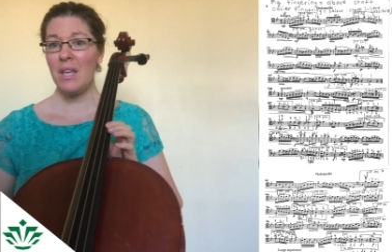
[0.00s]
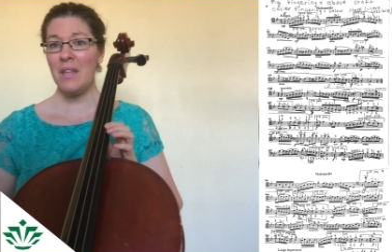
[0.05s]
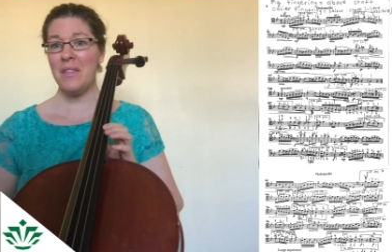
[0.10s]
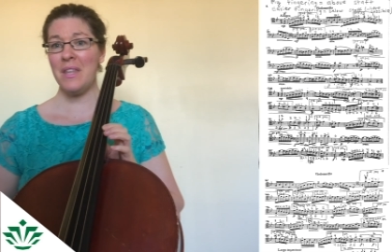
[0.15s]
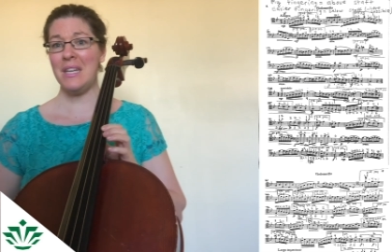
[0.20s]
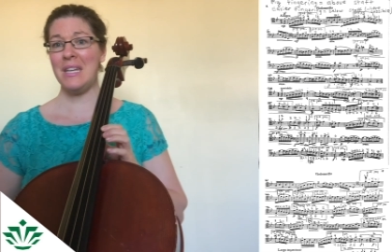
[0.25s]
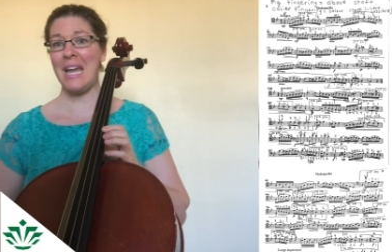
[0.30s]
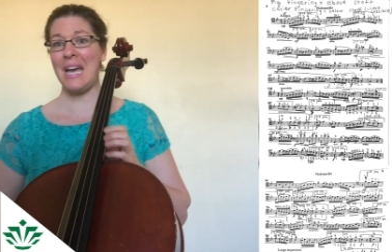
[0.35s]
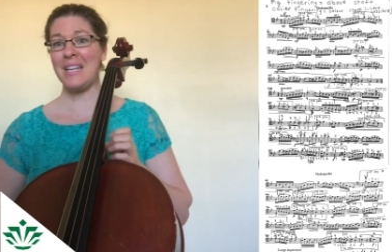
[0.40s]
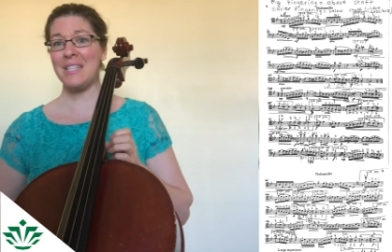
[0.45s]

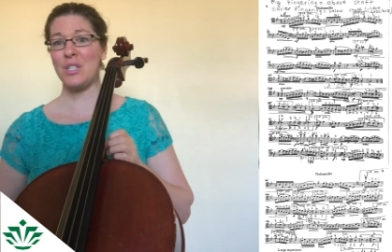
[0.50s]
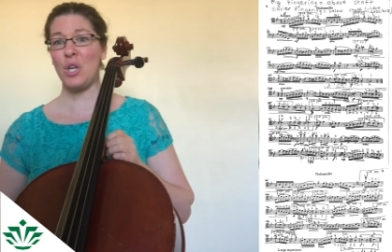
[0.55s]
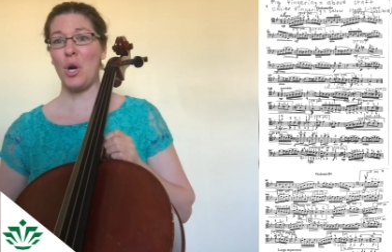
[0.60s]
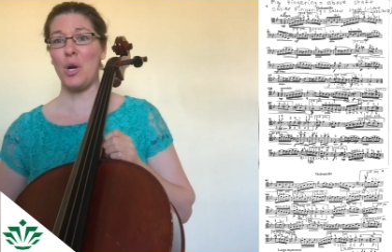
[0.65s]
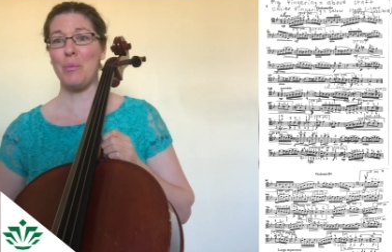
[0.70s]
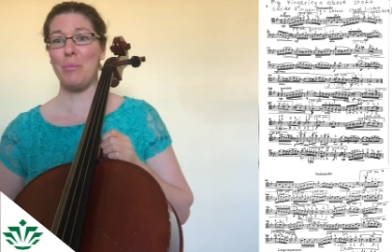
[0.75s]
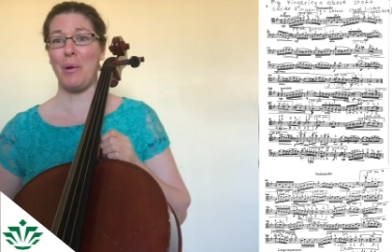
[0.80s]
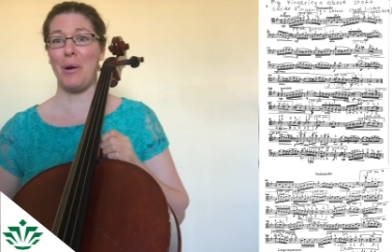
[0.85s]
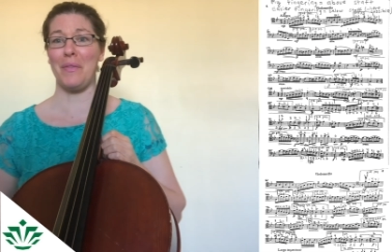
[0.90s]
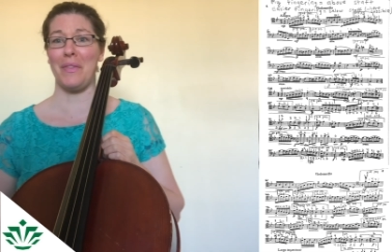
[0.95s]
The next
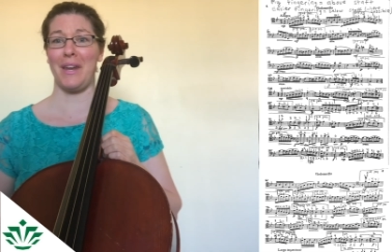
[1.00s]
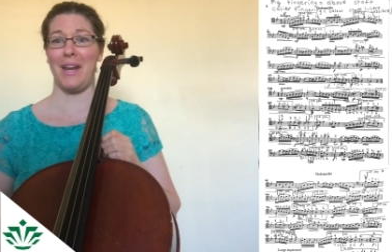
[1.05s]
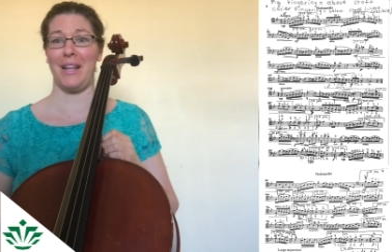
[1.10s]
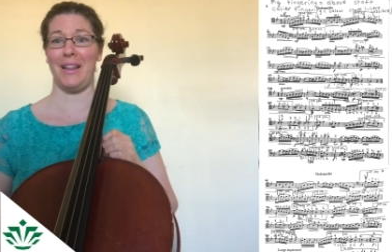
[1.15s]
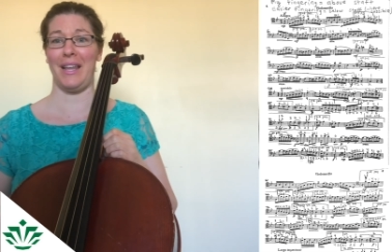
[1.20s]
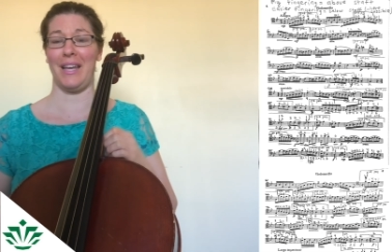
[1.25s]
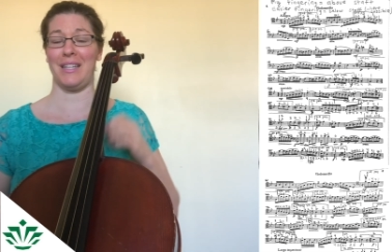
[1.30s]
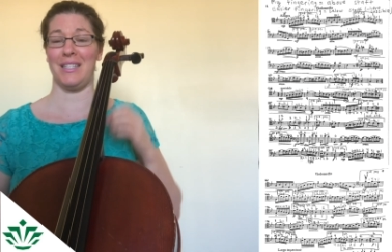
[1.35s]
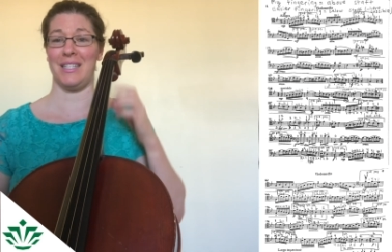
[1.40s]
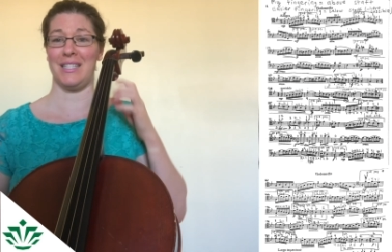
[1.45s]
hard part that I'd
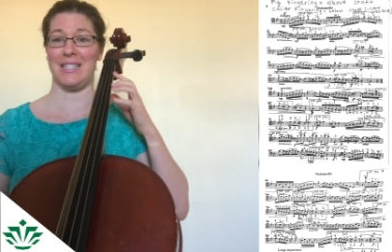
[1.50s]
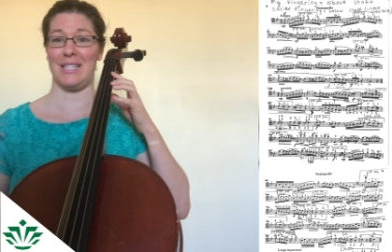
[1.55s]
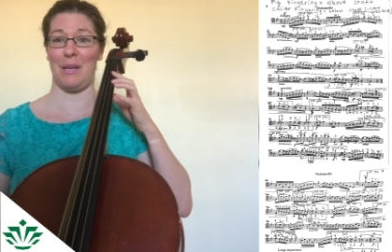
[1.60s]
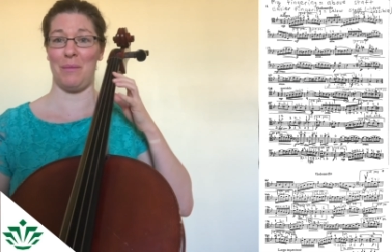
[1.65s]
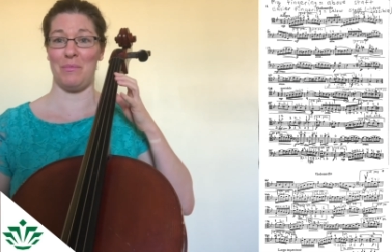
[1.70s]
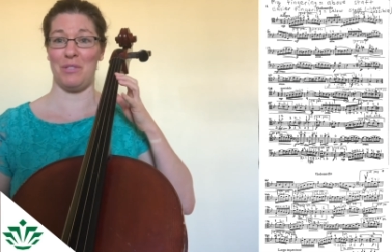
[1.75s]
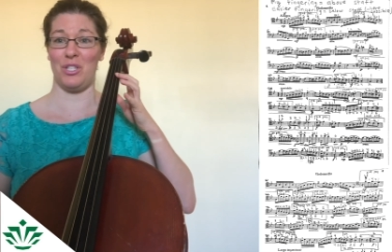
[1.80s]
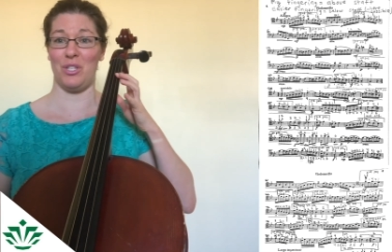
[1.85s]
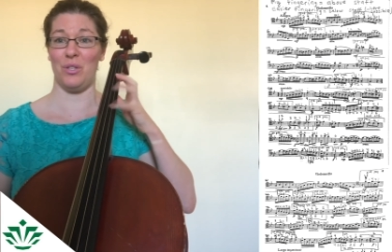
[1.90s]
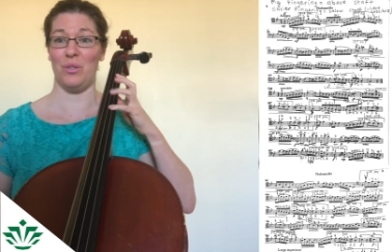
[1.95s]
like to
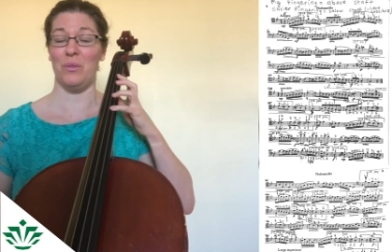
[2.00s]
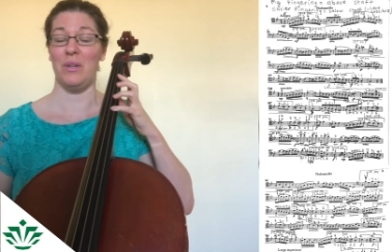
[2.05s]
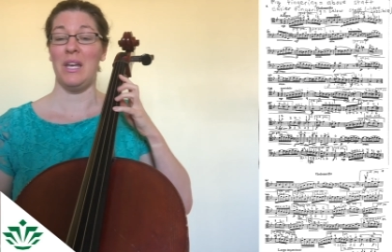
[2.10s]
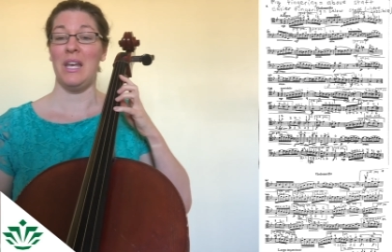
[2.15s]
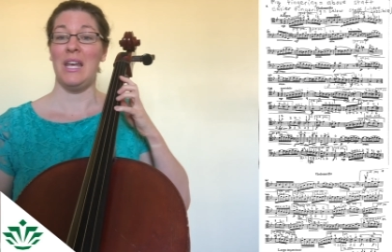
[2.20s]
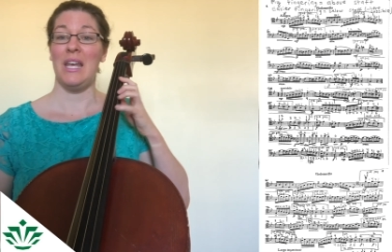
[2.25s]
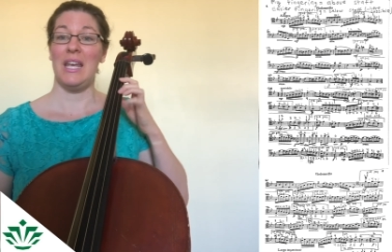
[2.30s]
skip to